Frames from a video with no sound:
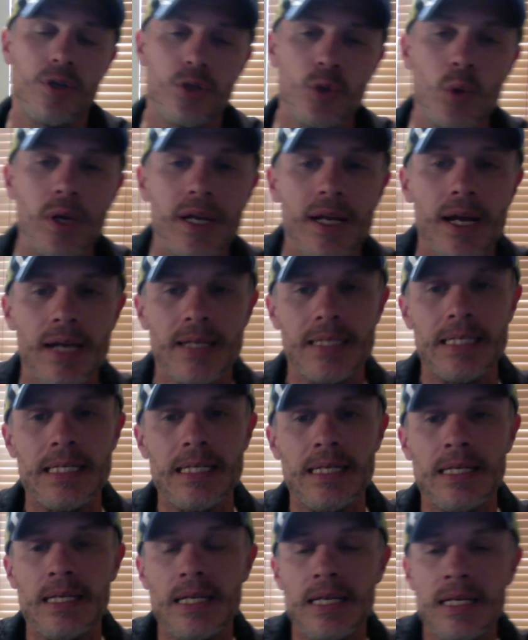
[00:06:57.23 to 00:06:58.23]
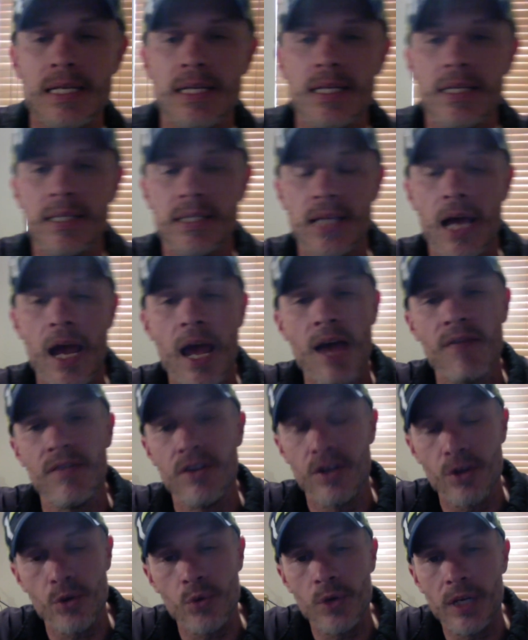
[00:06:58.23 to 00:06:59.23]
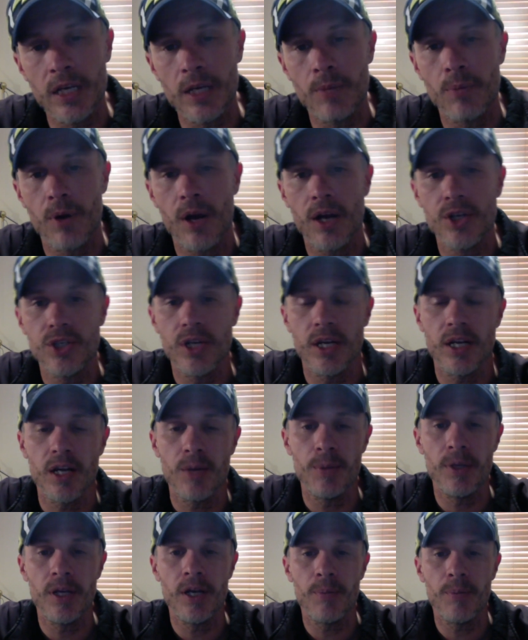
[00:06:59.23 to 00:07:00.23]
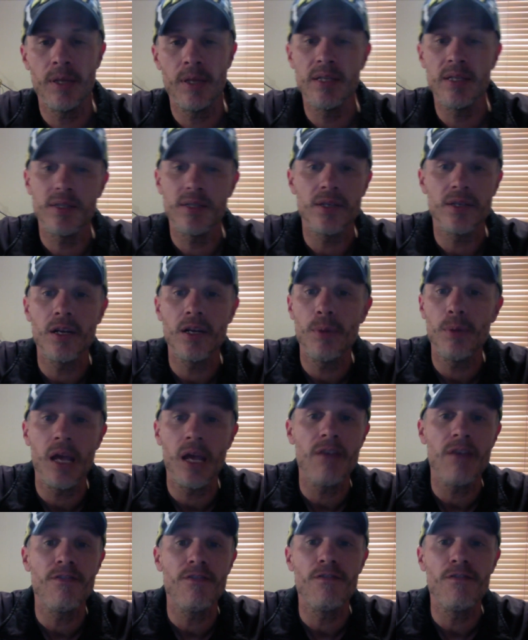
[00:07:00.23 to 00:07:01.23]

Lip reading: 2019 is I have another rigging project coming up, and this is going to be a